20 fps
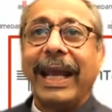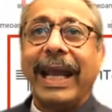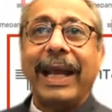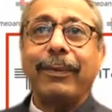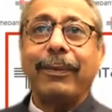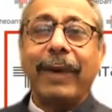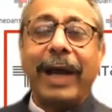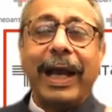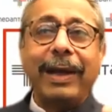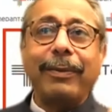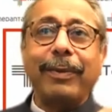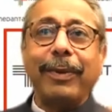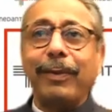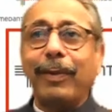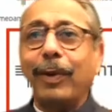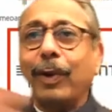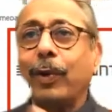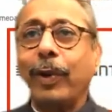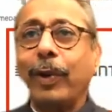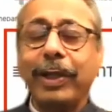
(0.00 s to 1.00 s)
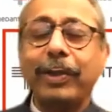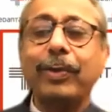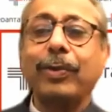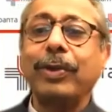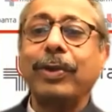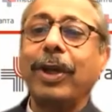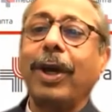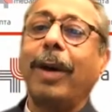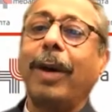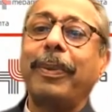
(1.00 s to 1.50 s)
And while we were going
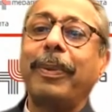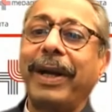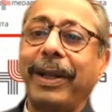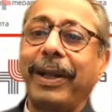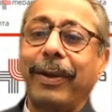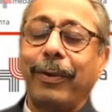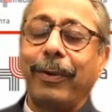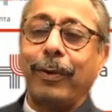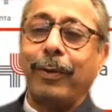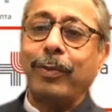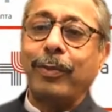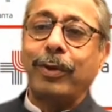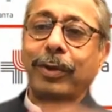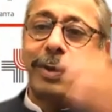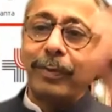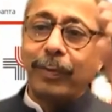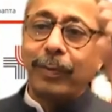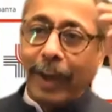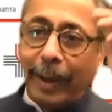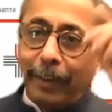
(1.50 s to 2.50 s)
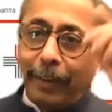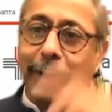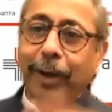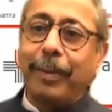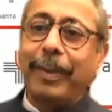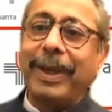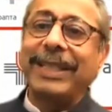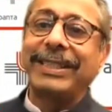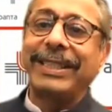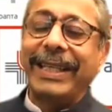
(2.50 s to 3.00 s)
through the operating rooms, one
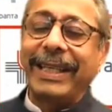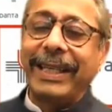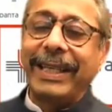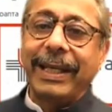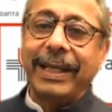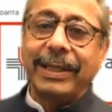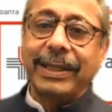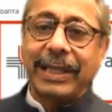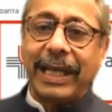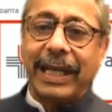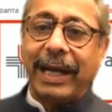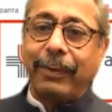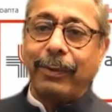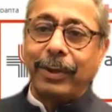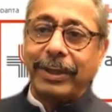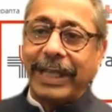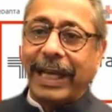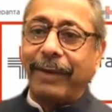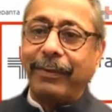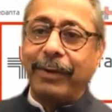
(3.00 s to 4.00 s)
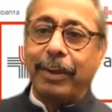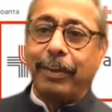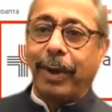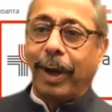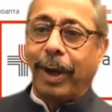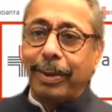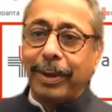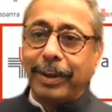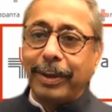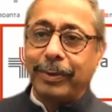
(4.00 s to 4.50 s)
of my seniors was having
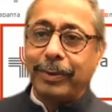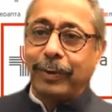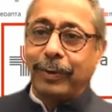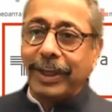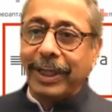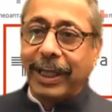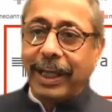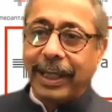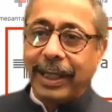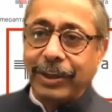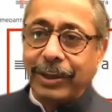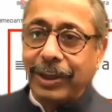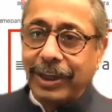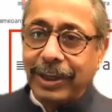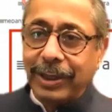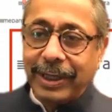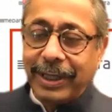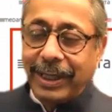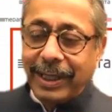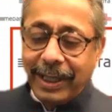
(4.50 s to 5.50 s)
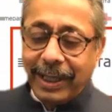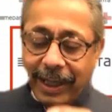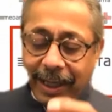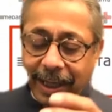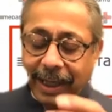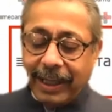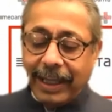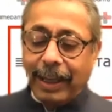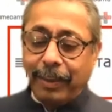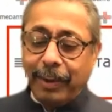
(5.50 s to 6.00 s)
problems with the heart surgery
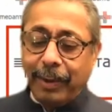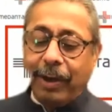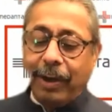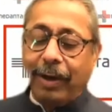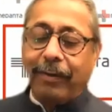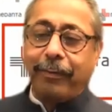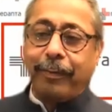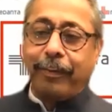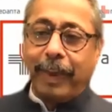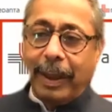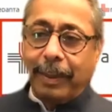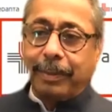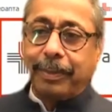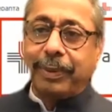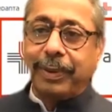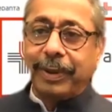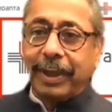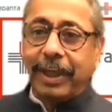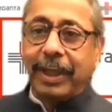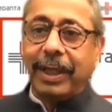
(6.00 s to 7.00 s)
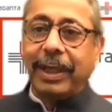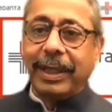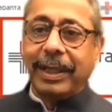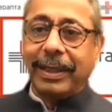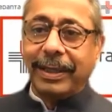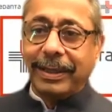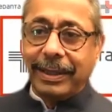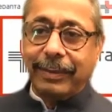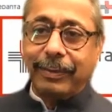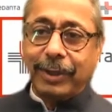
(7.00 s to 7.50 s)
coming off pump,
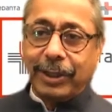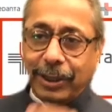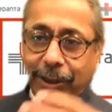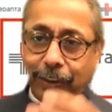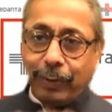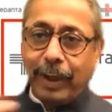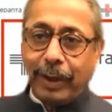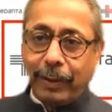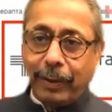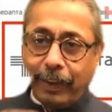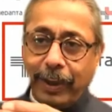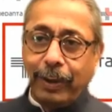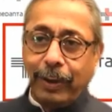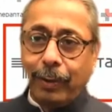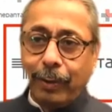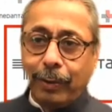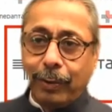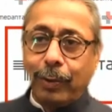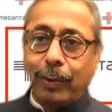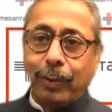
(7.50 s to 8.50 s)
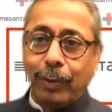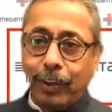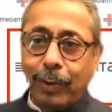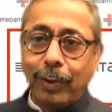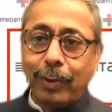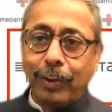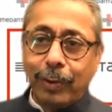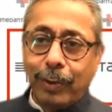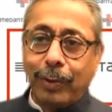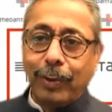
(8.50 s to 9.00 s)
which is what we do
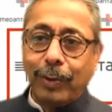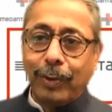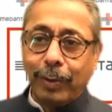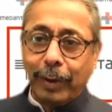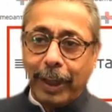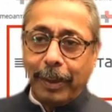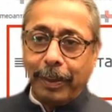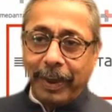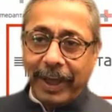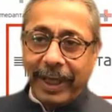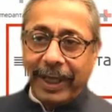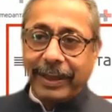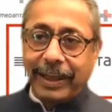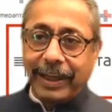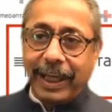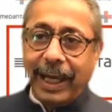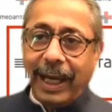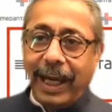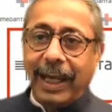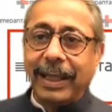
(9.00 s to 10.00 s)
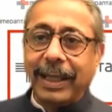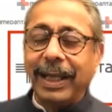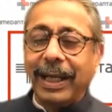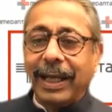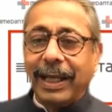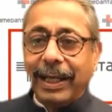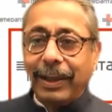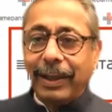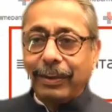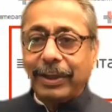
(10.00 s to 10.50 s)
to repair the heart.
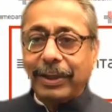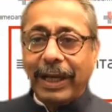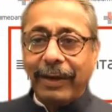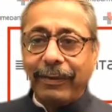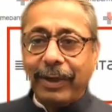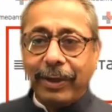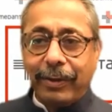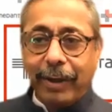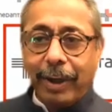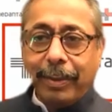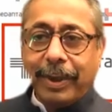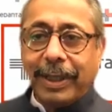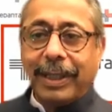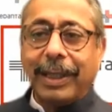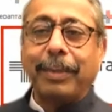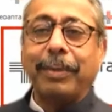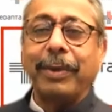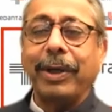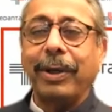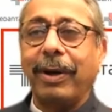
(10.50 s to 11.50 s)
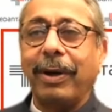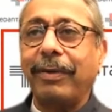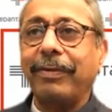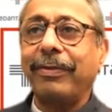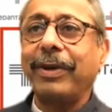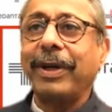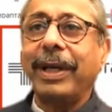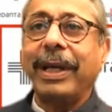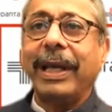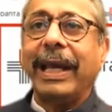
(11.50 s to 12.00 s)
He was having trouble coming
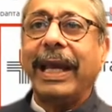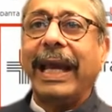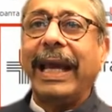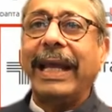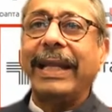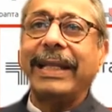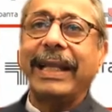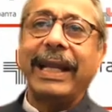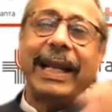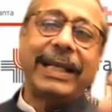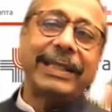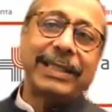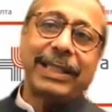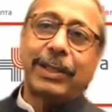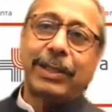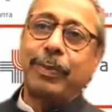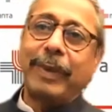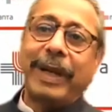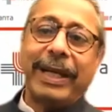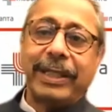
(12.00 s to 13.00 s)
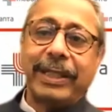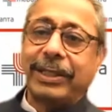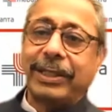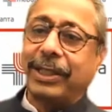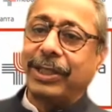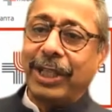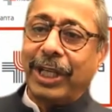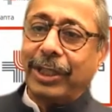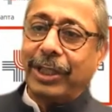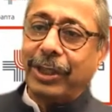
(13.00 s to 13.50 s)
off. And then I just made a
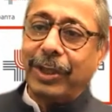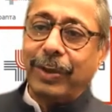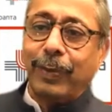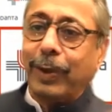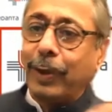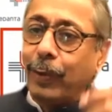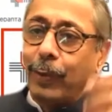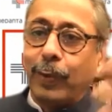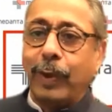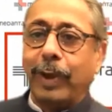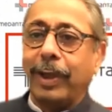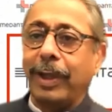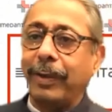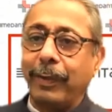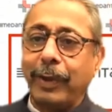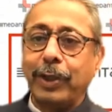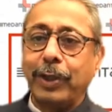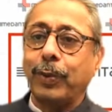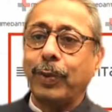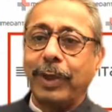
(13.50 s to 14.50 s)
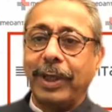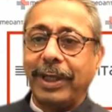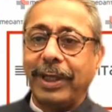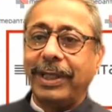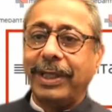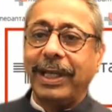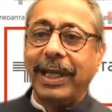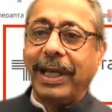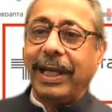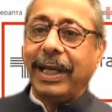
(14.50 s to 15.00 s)
suggestion which
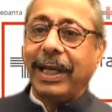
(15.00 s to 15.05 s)
worked.